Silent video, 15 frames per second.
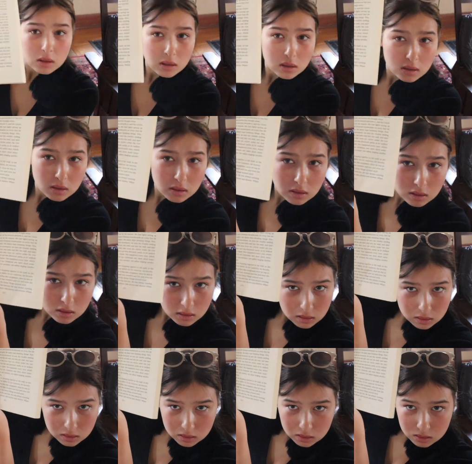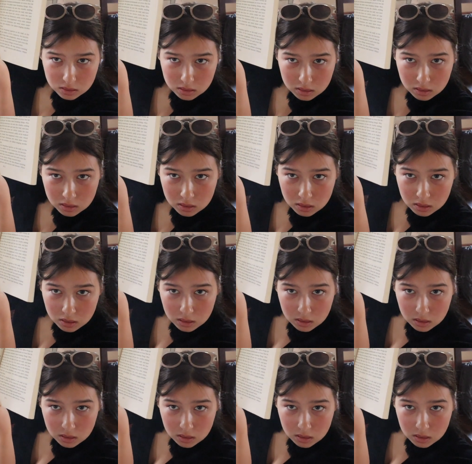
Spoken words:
Nobody speaks.